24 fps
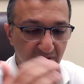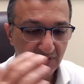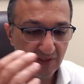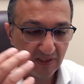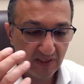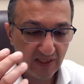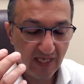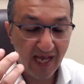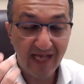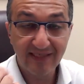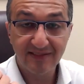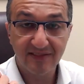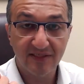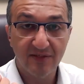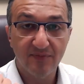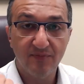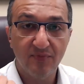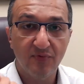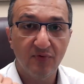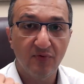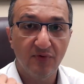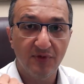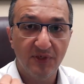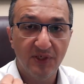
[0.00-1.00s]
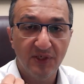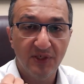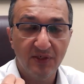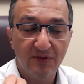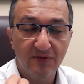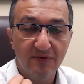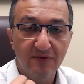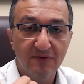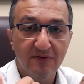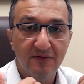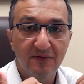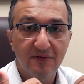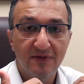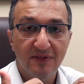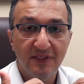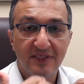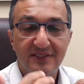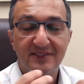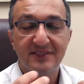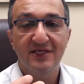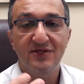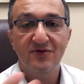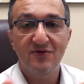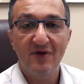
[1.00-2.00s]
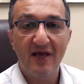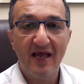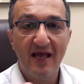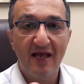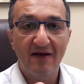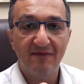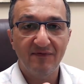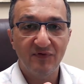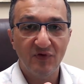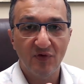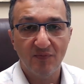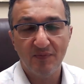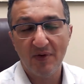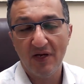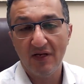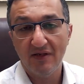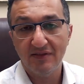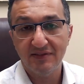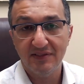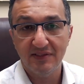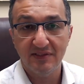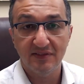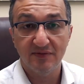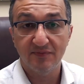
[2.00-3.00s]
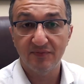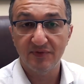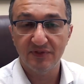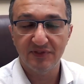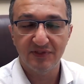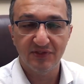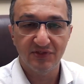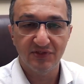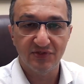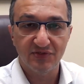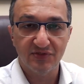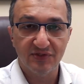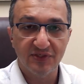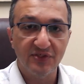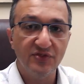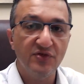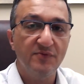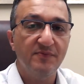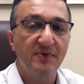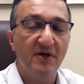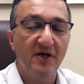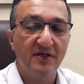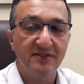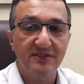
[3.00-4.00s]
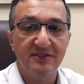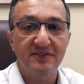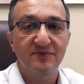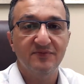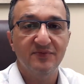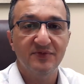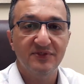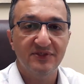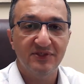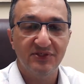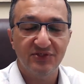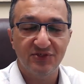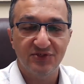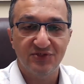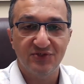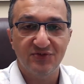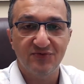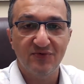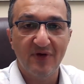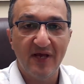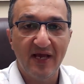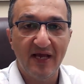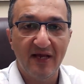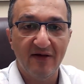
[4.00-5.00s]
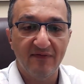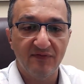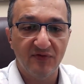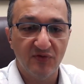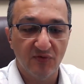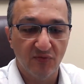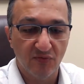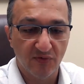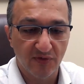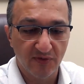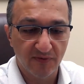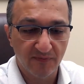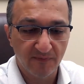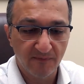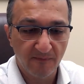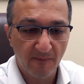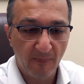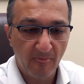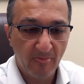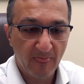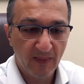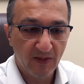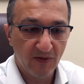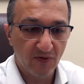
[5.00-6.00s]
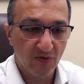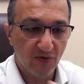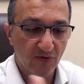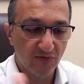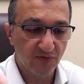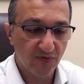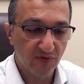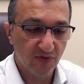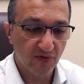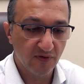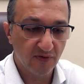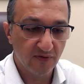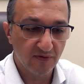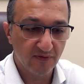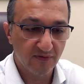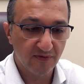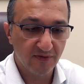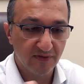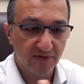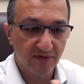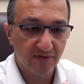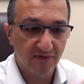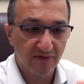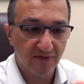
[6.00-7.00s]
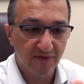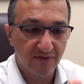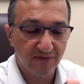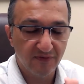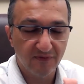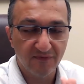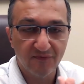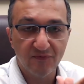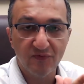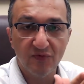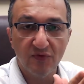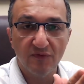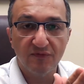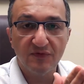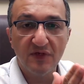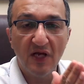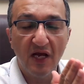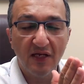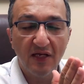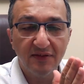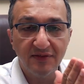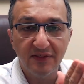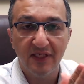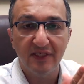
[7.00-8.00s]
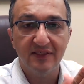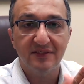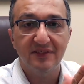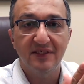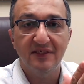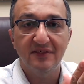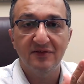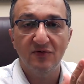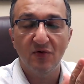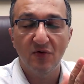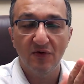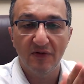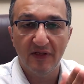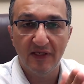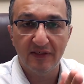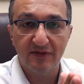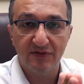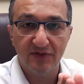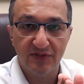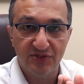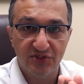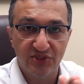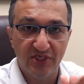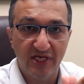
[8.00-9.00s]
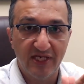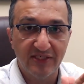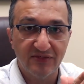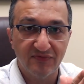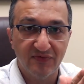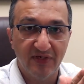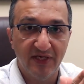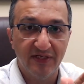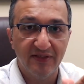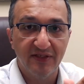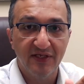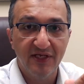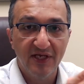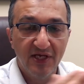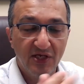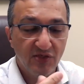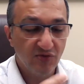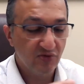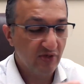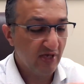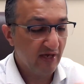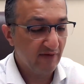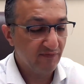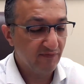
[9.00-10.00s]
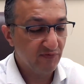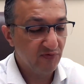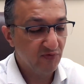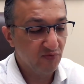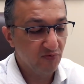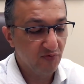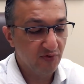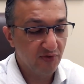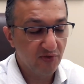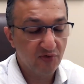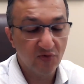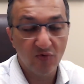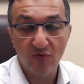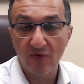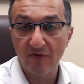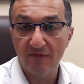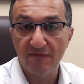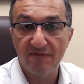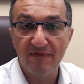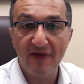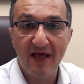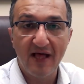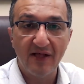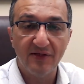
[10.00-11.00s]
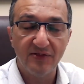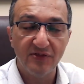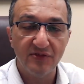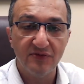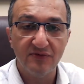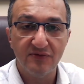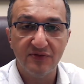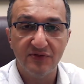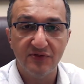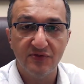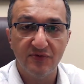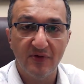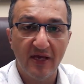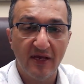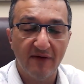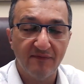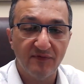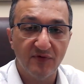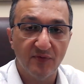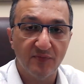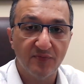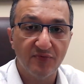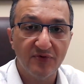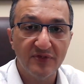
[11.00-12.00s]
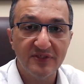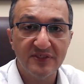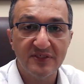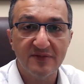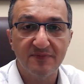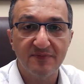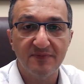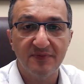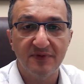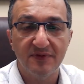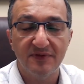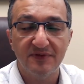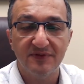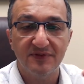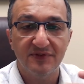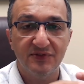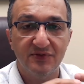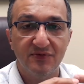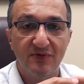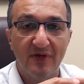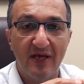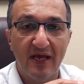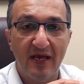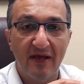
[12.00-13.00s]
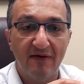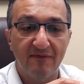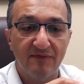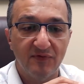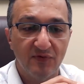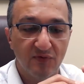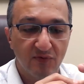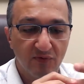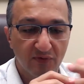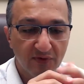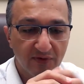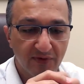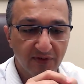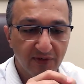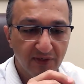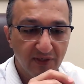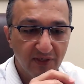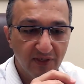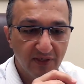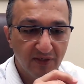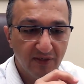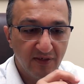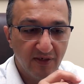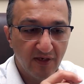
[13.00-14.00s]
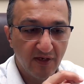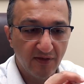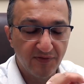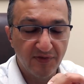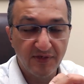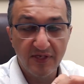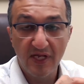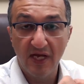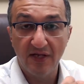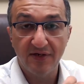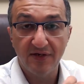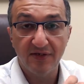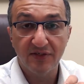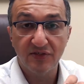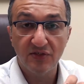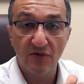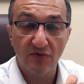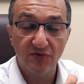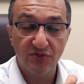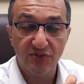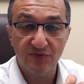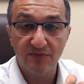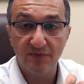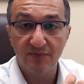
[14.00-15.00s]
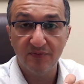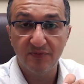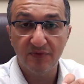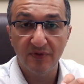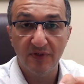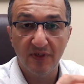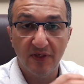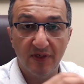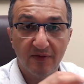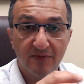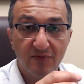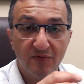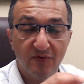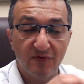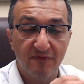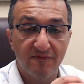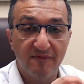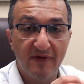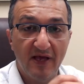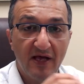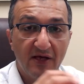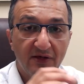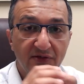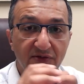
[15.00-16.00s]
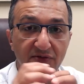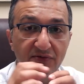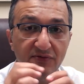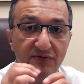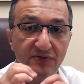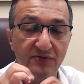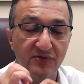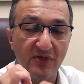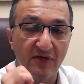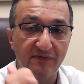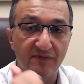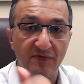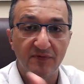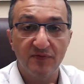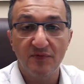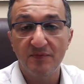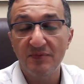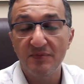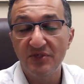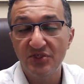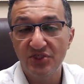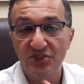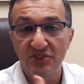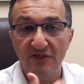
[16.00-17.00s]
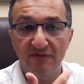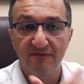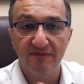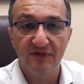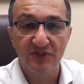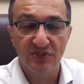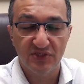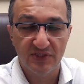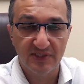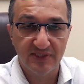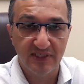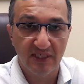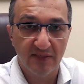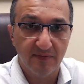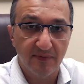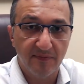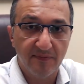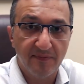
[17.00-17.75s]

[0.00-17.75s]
as an employer, let's say you have your policies and procedures. In your policies and procedures, you have your, the rule of conduct and all that good jazz, right? You have your core values, you have your principles, you have your the non-negotiable core values, you have the mission and vision statement.